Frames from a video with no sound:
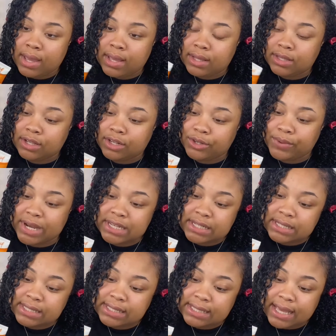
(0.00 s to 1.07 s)
The directions
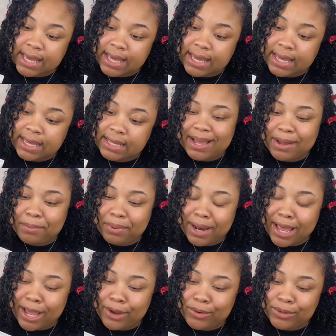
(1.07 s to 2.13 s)
says
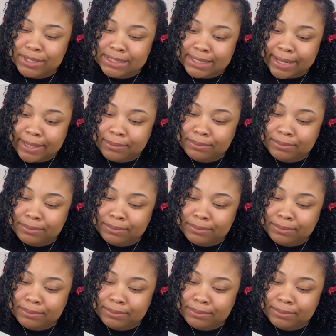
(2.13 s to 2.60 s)
apply on damp,